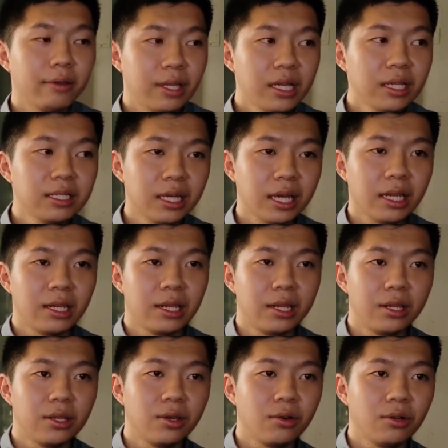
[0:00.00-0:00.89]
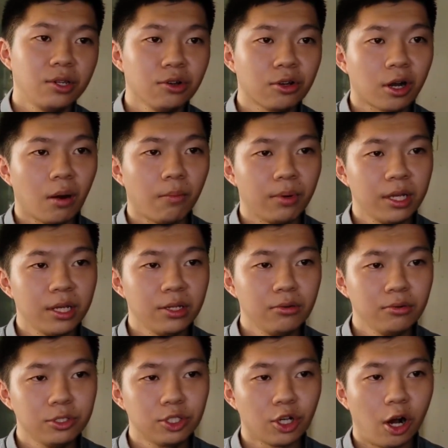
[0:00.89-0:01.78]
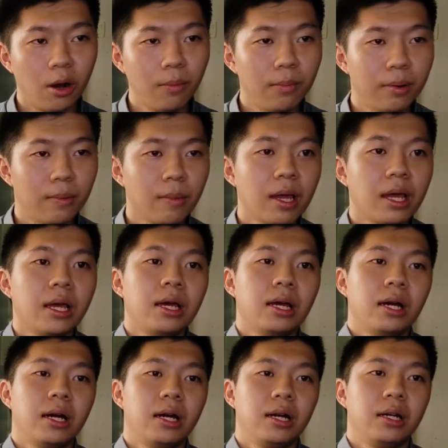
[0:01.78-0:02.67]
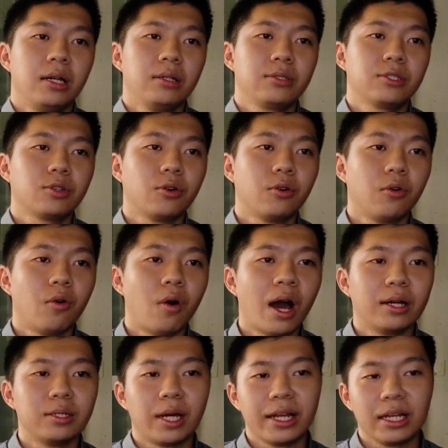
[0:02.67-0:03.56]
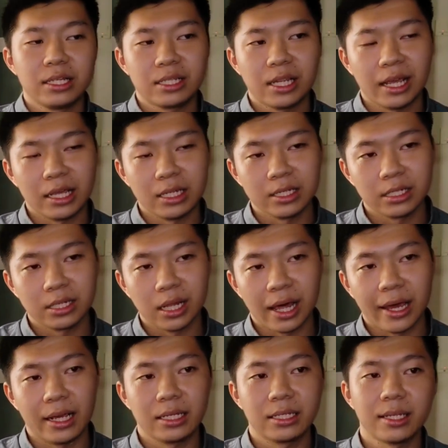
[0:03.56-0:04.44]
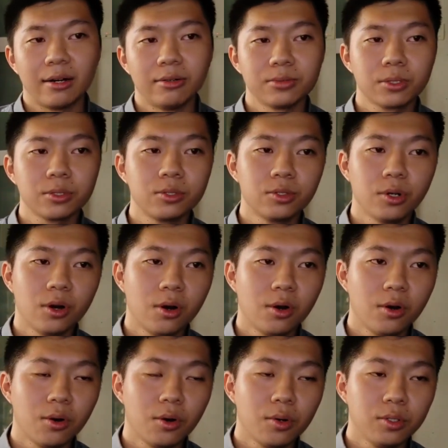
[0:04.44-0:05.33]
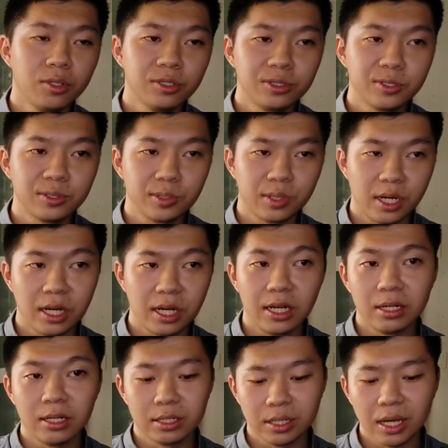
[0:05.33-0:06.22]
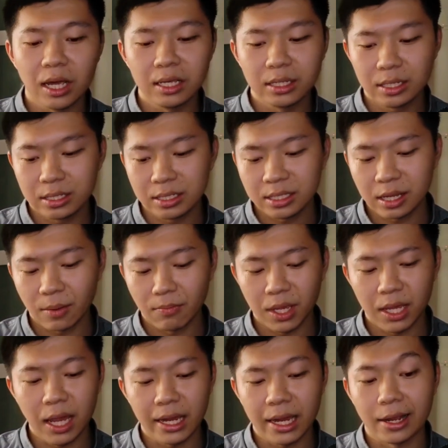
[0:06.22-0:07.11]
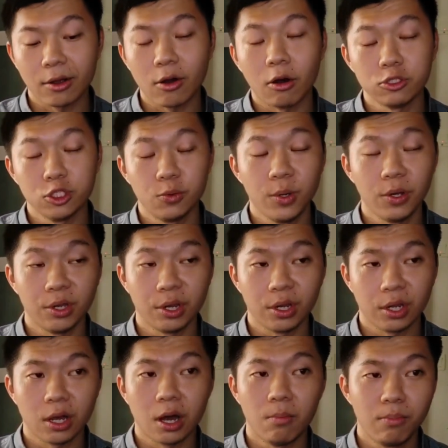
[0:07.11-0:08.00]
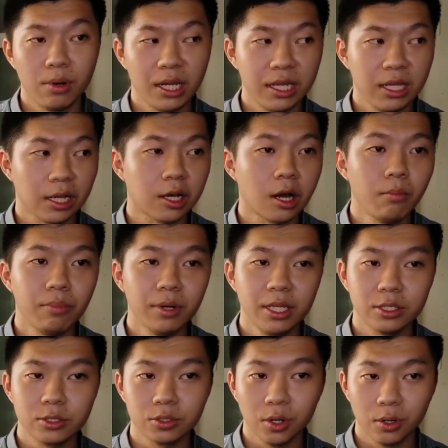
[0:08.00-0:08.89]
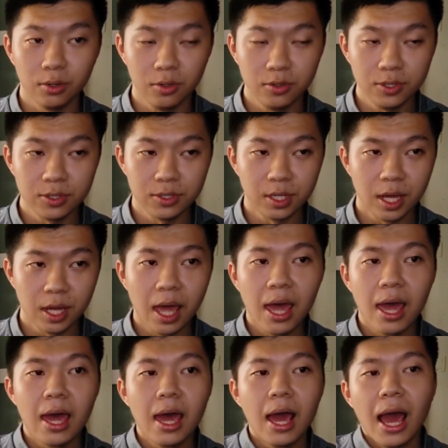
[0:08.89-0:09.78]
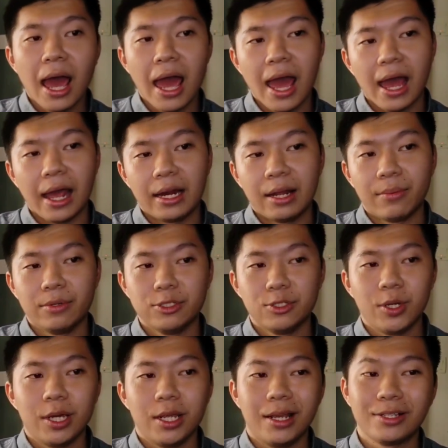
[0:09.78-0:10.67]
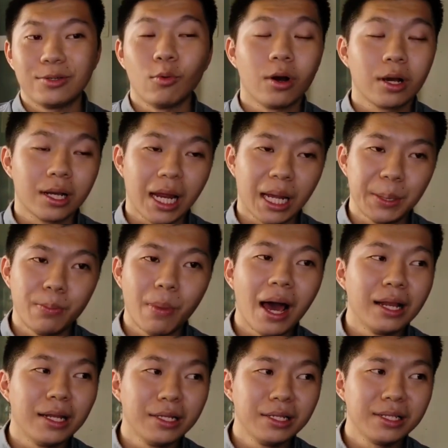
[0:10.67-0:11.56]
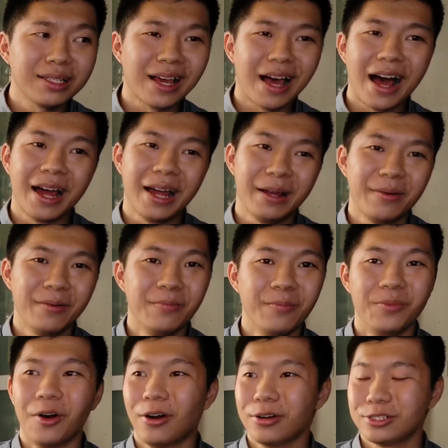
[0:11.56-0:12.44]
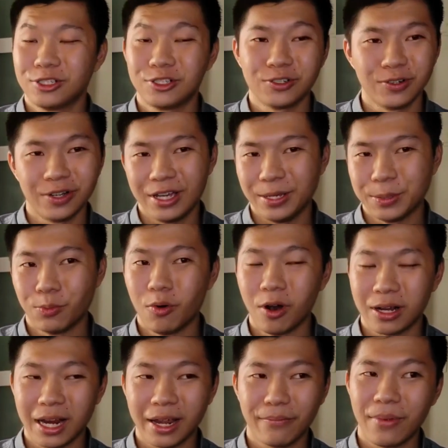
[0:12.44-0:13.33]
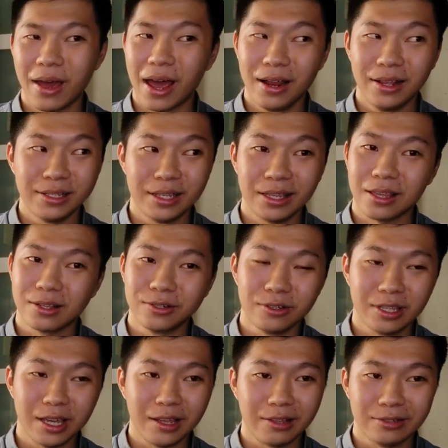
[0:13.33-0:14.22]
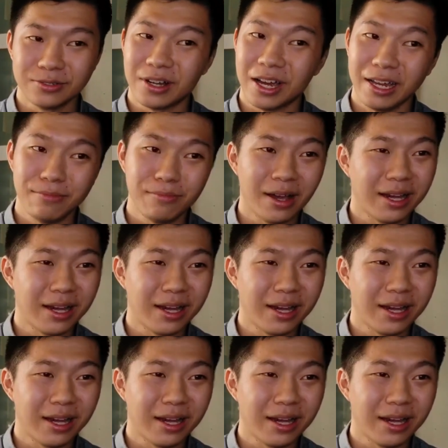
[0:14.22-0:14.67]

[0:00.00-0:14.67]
in your new company, new job. So I write things like self growth, uh, something I can contribute to the company's growth. And number three, it is work life balance. I am not sure if work life balance is a good thing to write, but